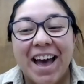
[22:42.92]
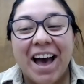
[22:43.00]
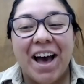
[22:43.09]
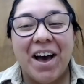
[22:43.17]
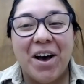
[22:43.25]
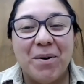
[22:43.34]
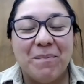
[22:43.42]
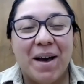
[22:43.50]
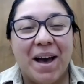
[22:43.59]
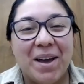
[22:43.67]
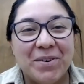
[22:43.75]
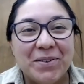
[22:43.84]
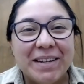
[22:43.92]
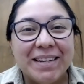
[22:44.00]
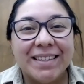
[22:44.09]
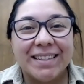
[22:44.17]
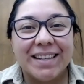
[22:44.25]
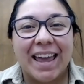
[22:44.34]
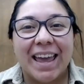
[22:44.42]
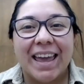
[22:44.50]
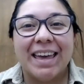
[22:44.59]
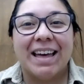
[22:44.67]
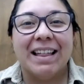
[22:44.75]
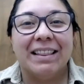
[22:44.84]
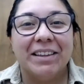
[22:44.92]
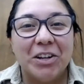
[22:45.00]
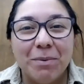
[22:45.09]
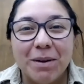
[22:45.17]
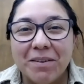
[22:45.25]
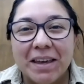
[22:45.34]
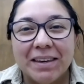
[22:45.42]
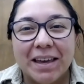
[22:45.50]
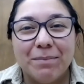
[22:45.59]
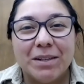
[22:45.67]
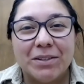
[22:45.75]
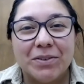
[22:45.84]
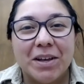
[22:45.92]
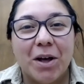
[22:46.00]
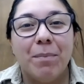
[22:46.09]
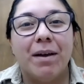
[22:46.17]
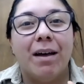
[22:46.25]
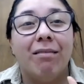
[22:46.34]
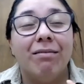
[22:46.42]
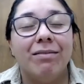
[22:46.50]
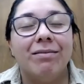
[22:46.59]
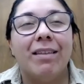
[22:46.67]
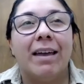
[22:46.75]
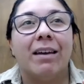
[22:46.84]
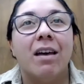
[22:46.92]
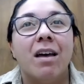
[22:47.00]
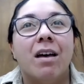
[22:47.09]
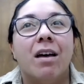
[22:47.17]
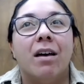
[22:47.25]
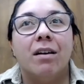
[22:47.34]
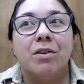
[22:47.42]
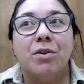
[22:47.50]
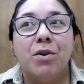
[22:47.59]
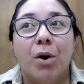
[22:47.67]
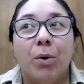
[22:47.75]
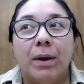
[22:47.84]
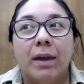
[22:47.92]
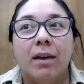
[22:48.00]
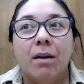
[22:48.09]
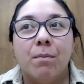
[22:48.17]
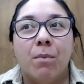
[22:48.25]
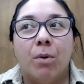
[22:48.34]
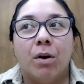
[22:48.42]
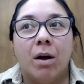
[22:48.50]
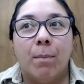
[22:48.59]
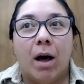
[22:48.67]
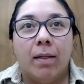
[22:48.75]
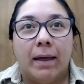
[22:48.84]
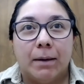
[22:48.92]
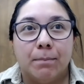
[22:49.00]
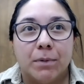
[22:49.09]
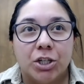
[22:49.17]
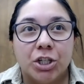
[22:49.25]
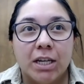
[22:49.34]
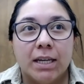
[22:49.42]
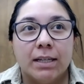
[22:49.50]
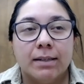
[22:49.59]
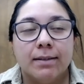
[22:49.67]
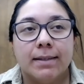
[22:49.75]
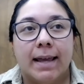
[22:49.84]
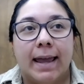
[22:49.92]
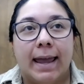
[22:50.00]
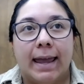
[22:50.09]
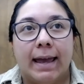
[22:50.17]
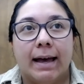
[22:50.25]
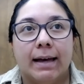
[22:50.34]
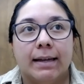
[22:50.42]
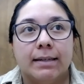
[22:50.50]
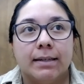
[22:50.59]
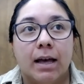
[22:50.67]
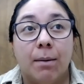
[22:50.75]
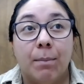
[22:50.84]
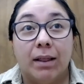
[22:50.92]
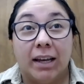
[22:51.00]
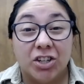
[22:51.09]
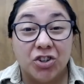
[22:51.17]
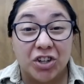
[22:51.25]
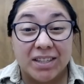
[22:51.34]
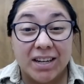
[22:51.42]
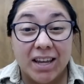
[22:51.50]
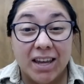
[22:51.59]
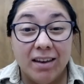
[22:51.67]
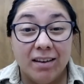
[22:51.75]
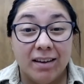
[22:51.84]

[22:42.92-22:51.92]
I would say a little bit of like chemistry help, but like knowing more about like machines and electricity